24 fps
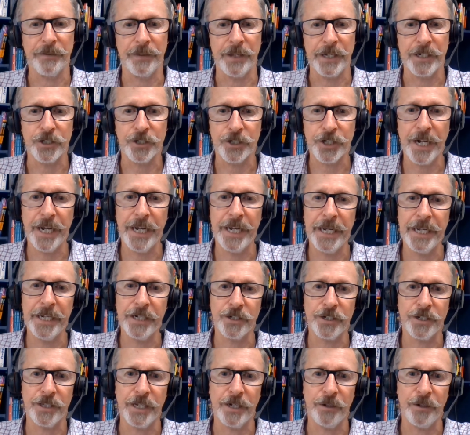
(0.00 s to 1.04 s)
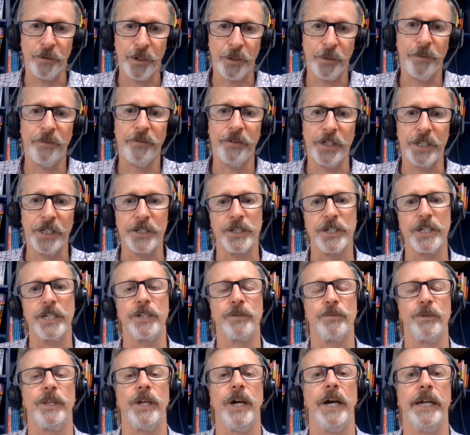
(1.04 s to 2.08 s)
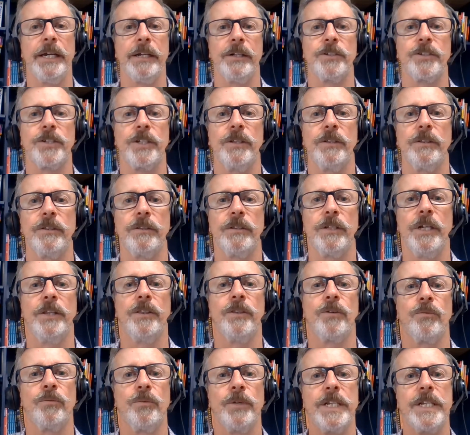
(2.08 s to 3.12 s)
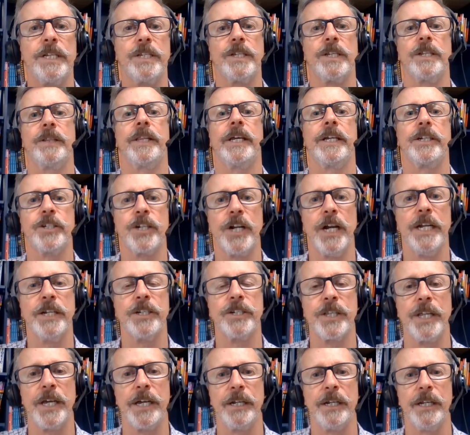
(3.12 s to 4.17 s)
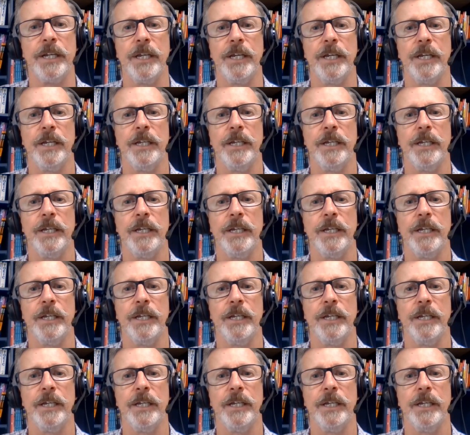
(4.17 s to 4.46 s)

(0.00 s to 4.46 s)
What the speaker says: they changed their equivalencies with IELTS, and the reason they changed that